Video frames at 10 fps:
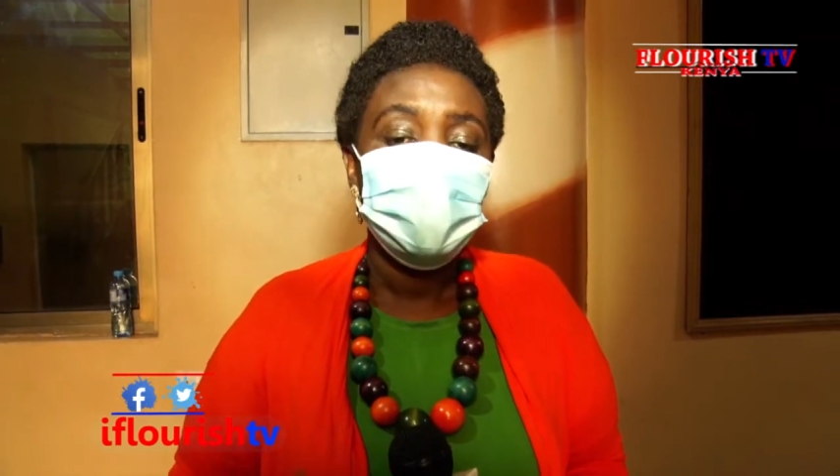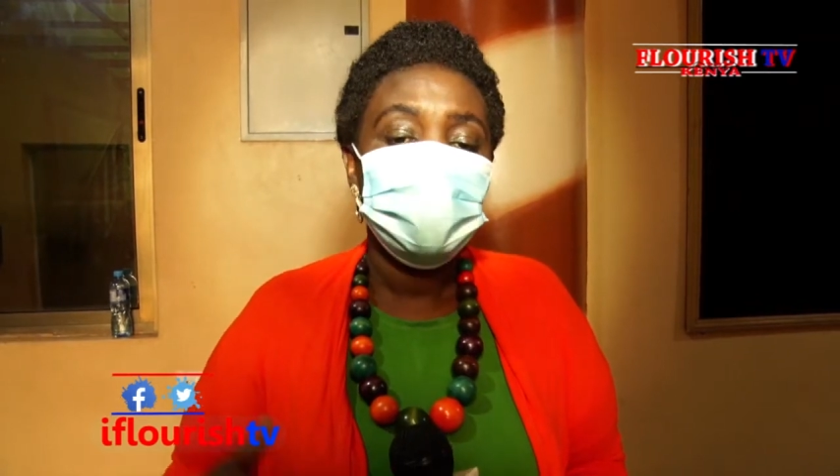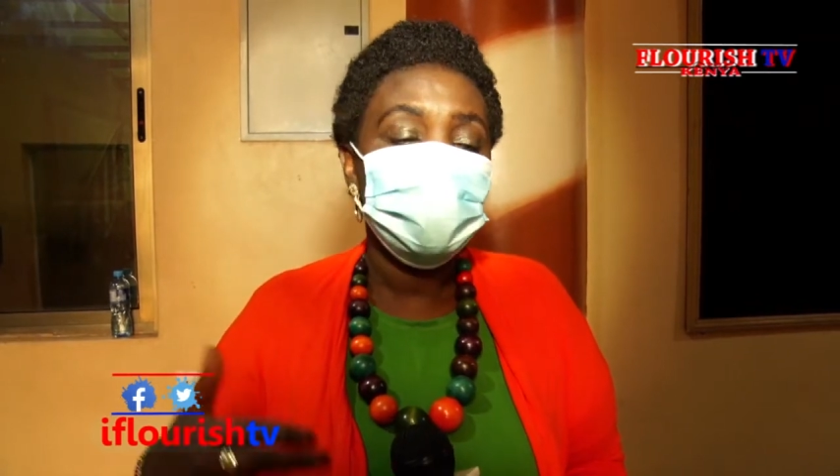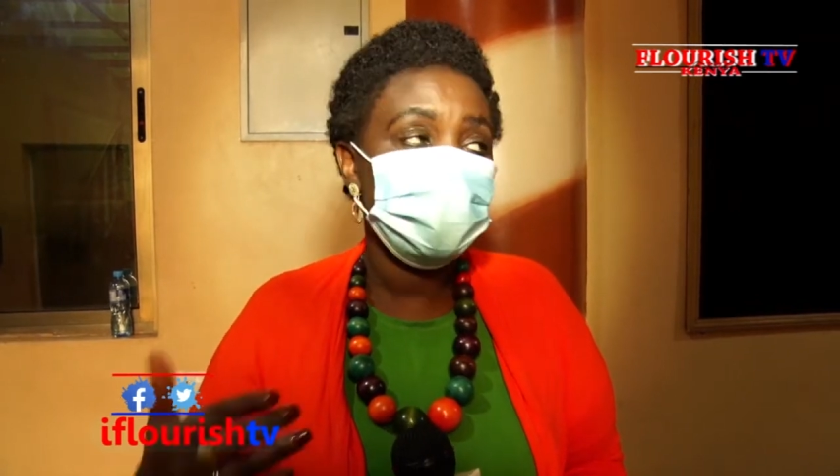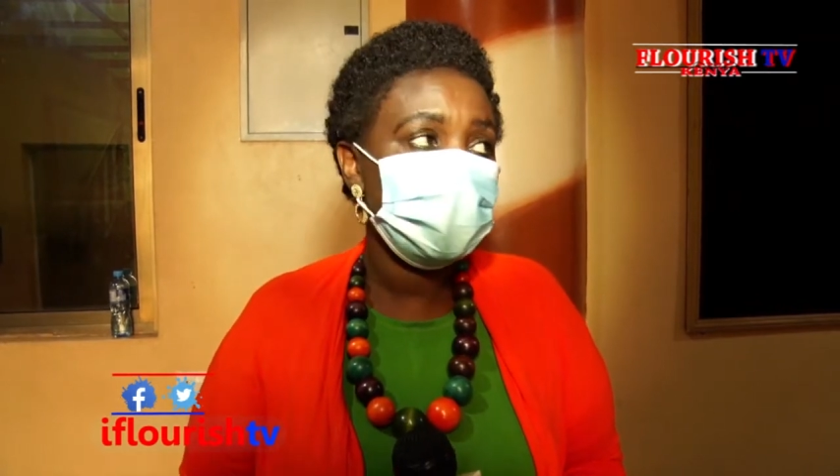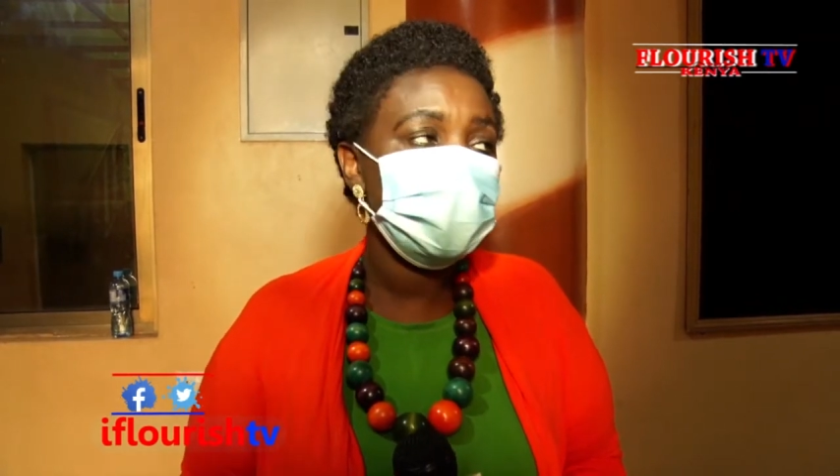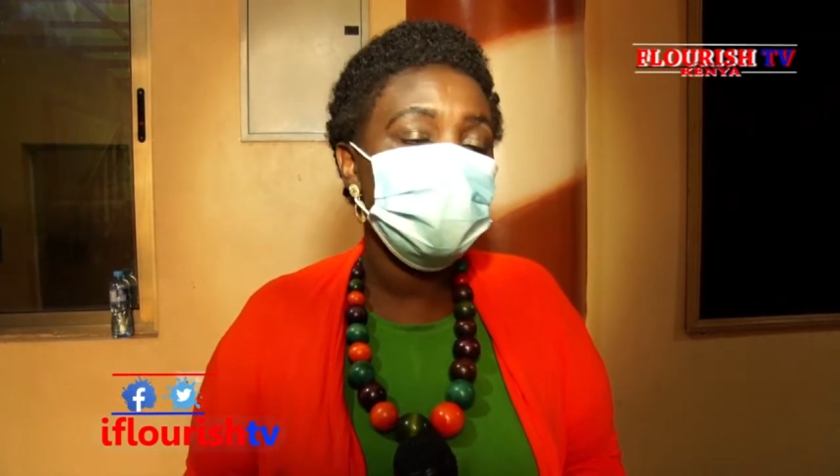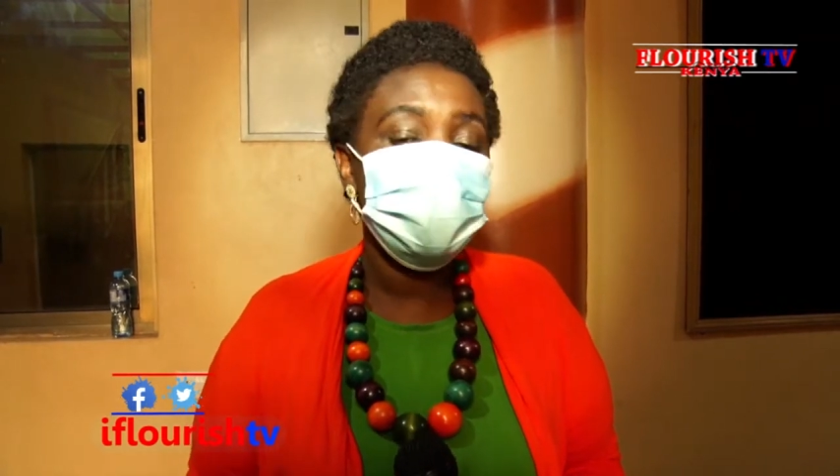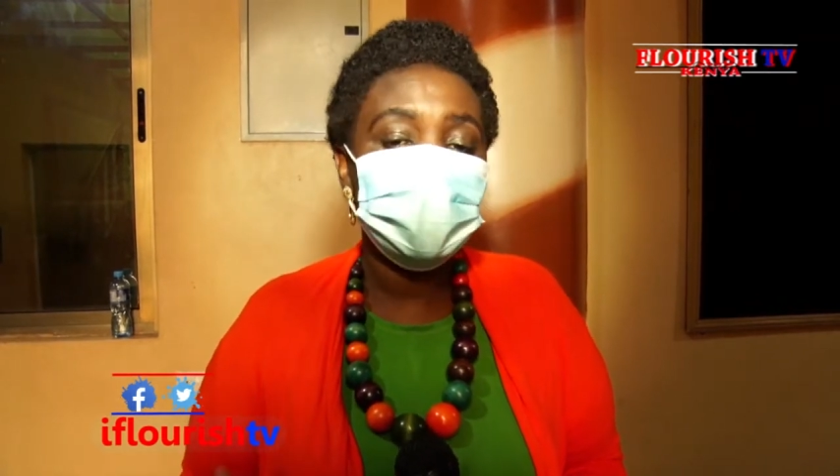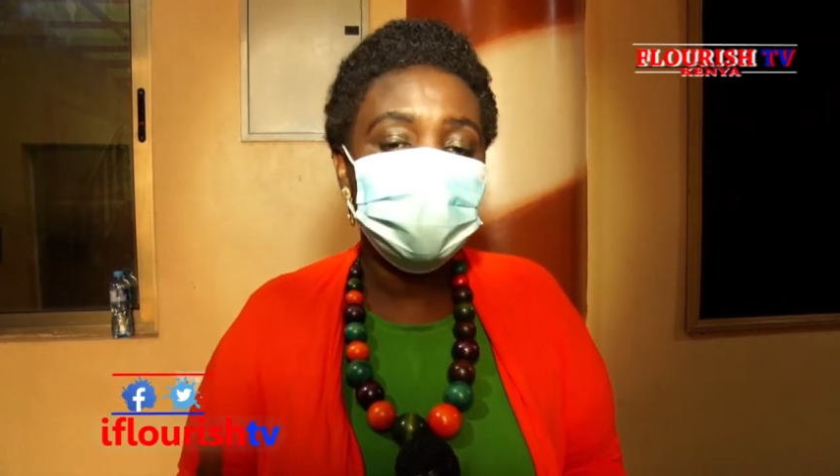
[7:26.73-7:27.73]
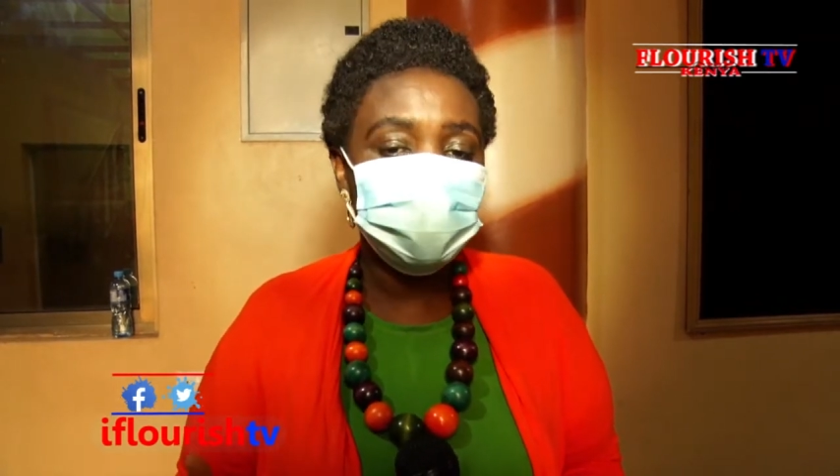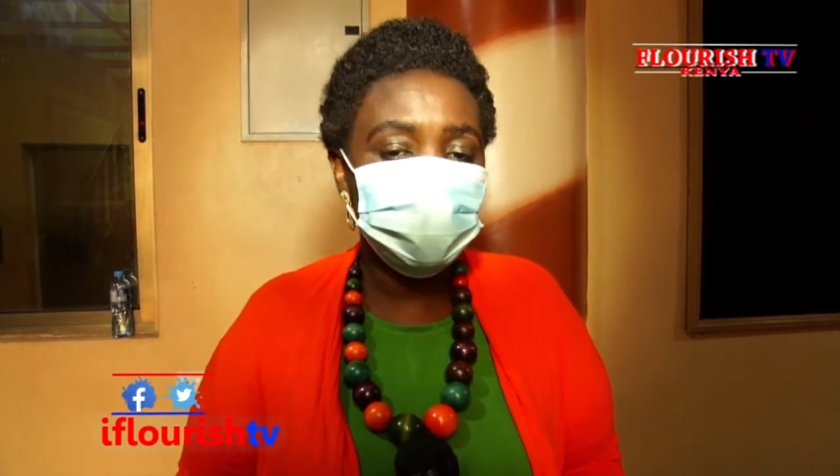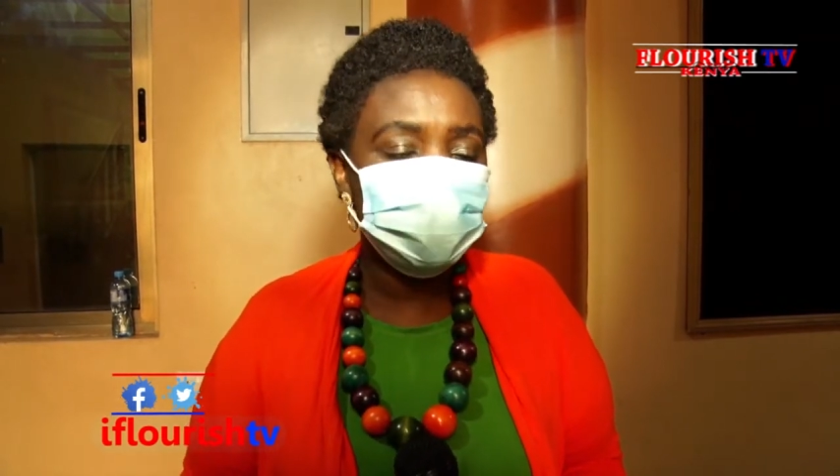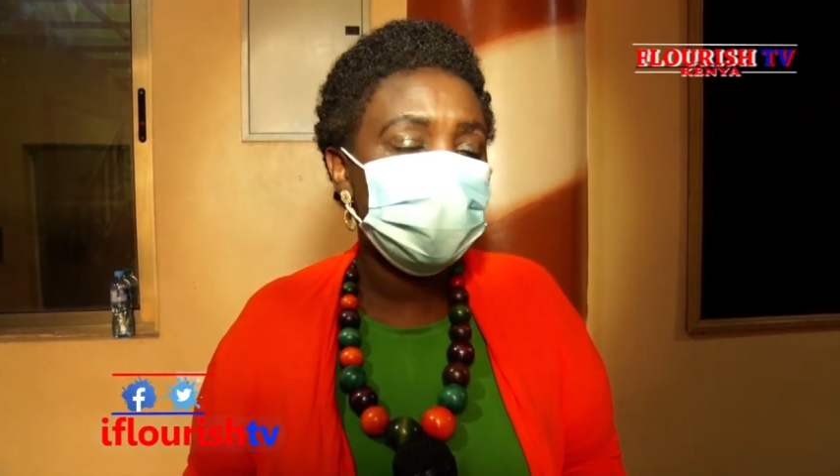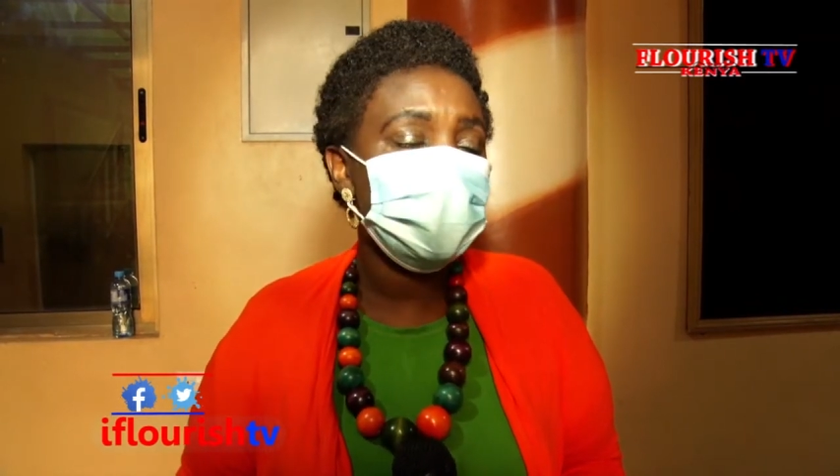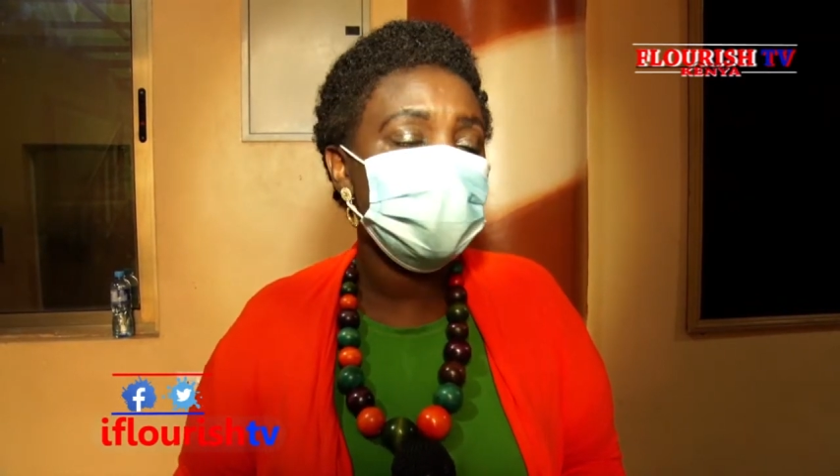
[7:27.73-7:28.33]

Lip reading: to visit our institution and